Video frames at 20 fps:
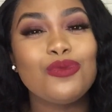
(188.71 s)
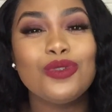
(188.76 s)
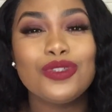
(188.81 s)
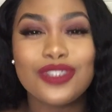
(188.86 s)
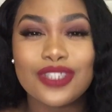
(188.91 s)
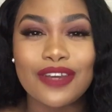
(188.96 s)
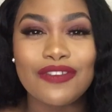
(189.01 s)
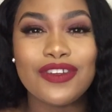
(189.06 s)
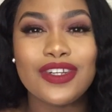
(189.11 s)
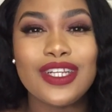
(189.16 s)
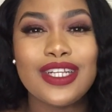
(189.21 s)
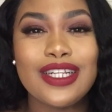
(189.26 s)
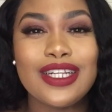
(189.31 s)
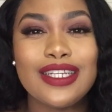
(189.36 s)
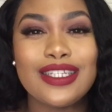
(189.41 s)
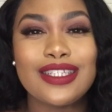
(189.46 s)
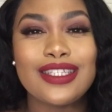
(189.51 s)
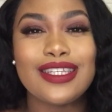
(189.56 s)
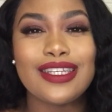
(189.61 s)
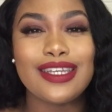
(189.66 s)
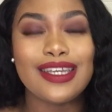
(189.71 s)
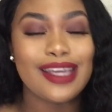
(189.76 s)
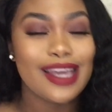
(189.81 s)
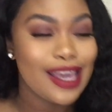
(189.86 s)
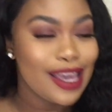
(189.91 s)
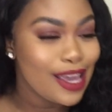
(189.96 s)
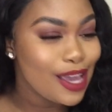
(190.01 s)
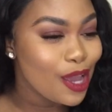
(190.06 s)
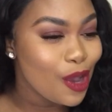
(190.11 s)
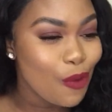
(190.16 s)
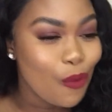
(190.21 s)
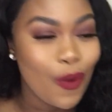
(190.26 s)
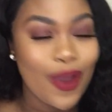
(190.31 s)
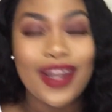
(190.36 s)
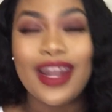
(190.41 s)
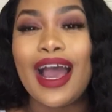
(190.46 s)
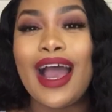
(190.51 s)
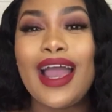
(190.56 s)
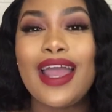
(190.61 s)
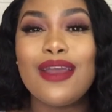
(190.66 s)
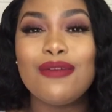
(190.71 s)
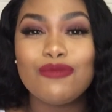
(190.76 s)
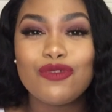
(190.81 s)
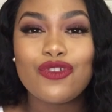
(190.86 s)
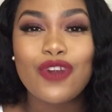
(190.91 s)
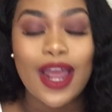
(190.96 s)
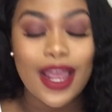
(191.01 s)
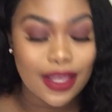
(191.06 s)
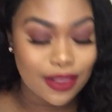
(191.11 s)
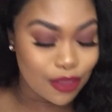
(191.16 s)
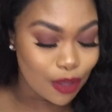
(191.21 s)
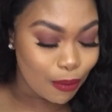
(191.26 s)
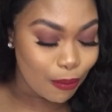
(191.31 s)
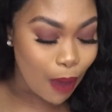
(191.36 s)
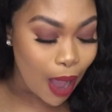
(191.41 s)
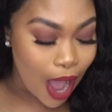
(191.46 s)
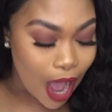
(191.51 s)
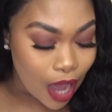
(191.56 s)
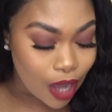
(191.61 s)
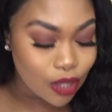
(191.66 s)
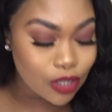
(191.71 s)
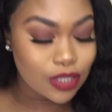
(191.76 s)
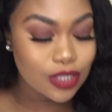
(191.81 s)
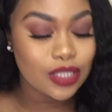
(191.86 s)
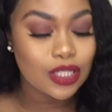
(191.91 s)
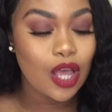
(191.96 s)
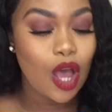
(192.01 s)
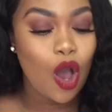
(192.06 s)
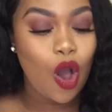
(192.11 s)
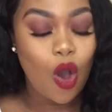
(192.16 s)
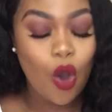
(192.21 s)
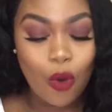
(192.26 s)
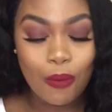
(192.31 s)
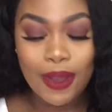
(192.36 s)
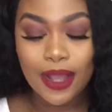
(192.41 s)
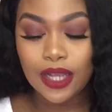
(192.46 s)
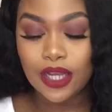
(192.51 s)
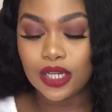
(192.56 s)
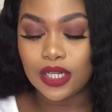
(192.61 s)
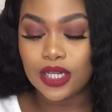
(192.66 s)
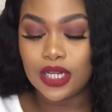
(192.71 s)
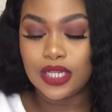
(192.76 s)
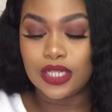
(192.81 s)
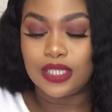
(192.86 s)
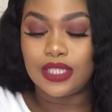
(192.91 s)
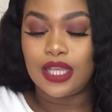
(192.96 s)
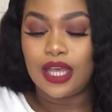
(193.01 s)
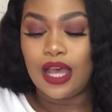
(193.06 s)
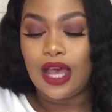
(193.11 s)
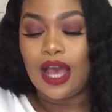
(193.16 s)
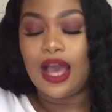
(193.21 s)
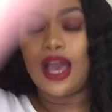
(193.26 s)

You will definitely see when I am trying them out. Oh my goodness.